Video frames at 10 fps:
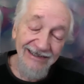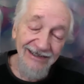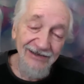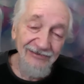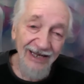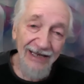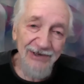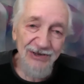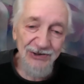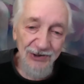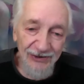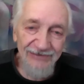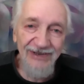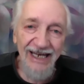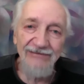the family sort of
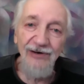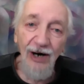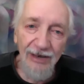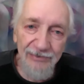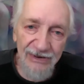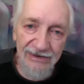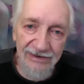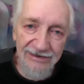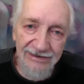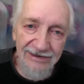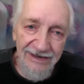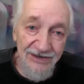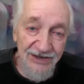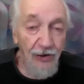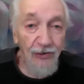gave up and
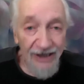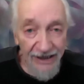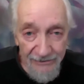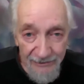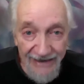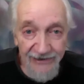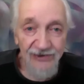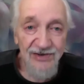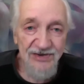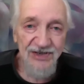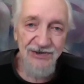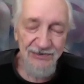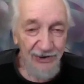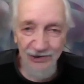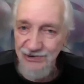said, okay, make your decision
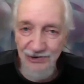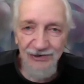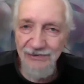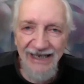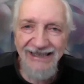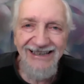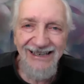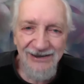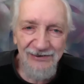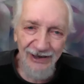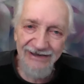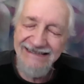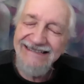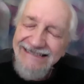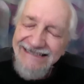because you're going to make it anyway.
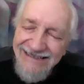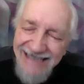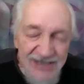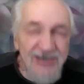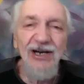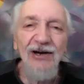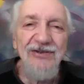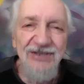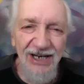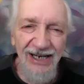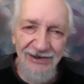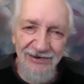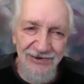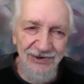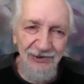That's the other side of the
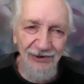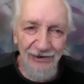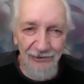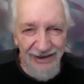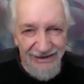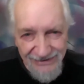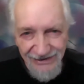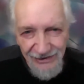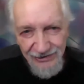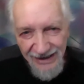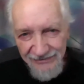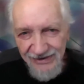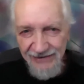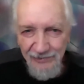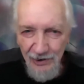story. You have to
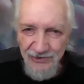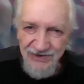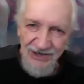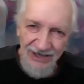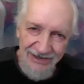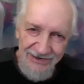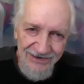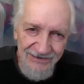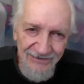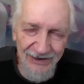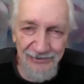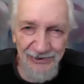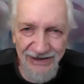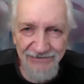have both sides complete.